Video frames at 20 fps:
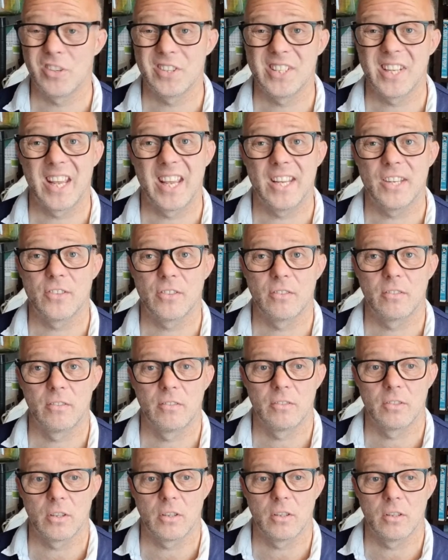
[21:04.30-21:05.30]
Chris
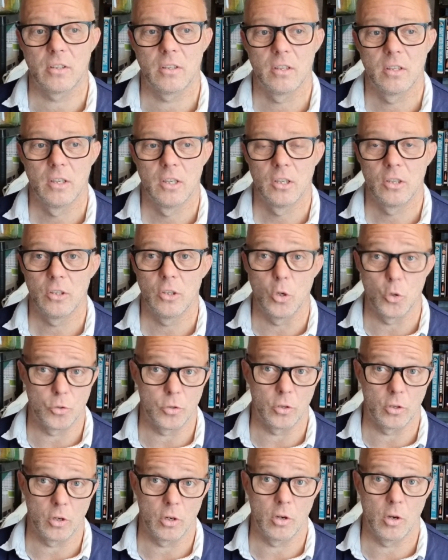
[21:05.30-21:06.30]
Aston
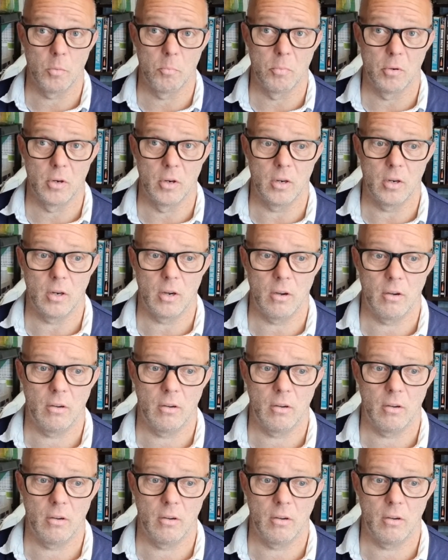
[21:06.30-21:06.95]
used to go, but